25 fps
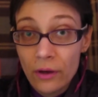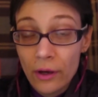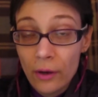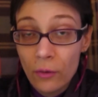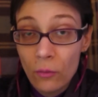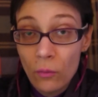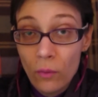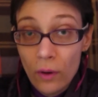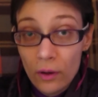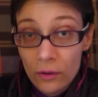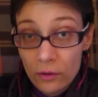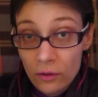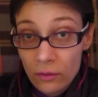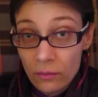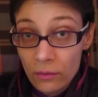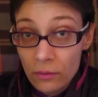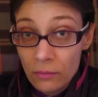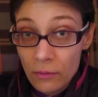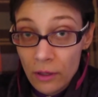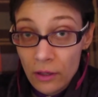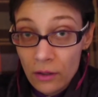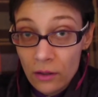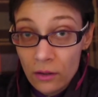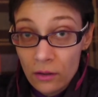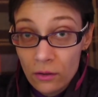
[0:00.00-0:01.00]
I want to be
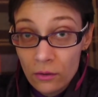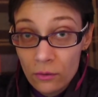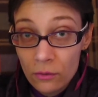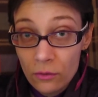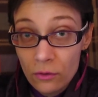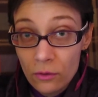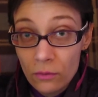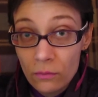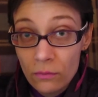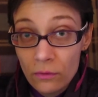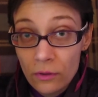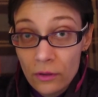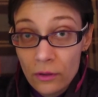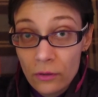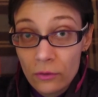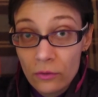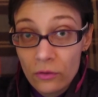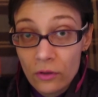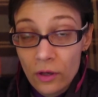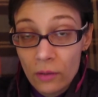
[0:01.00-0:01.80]
making YouTube videos.